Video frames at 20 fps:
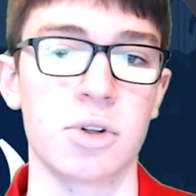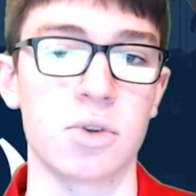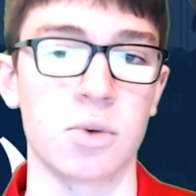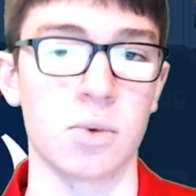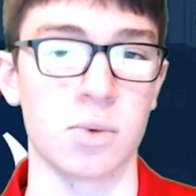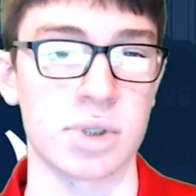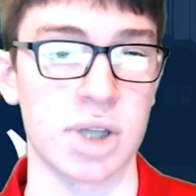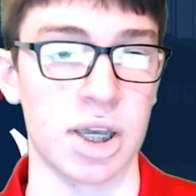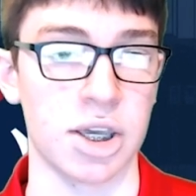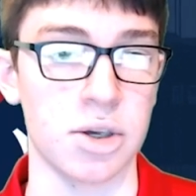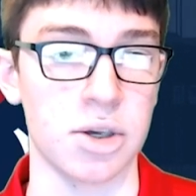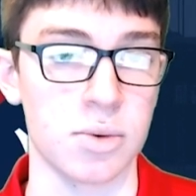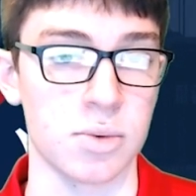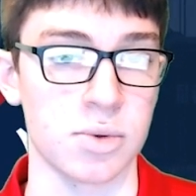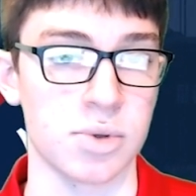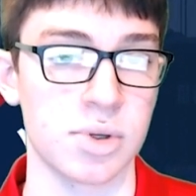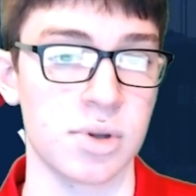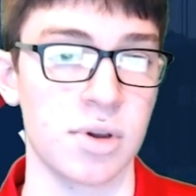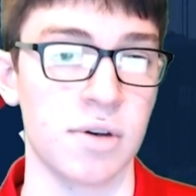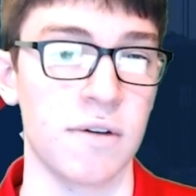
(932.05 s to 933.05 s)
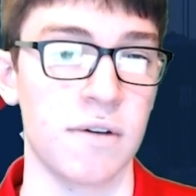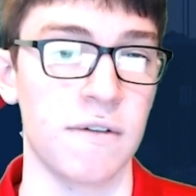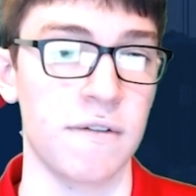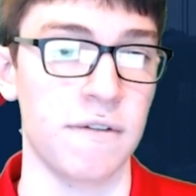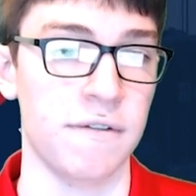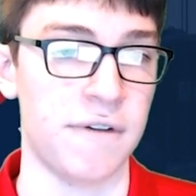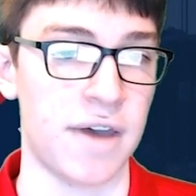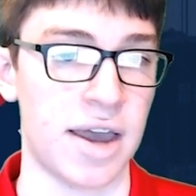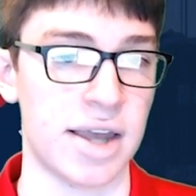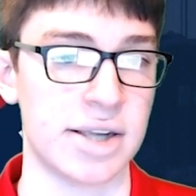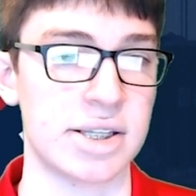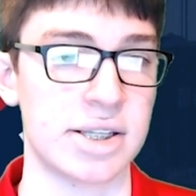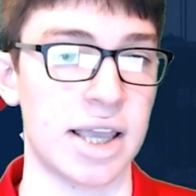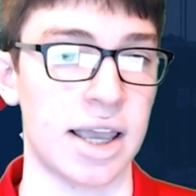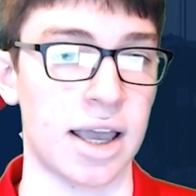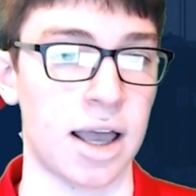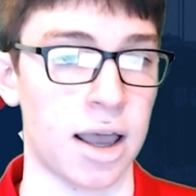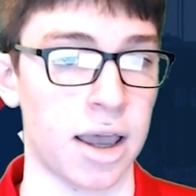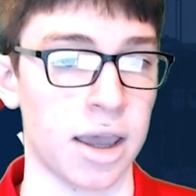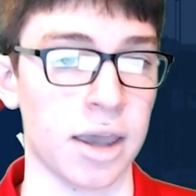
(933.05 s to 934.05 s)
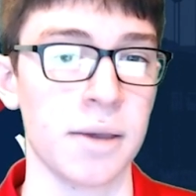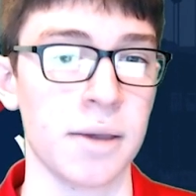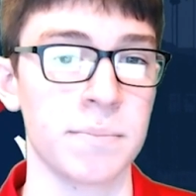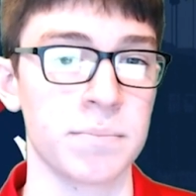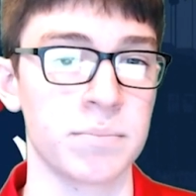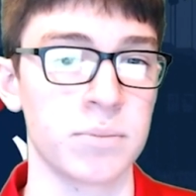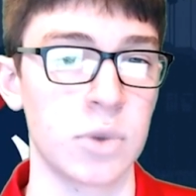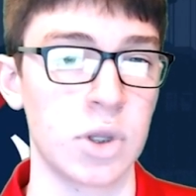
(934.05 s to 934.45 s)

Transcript: tools I used: FastAI,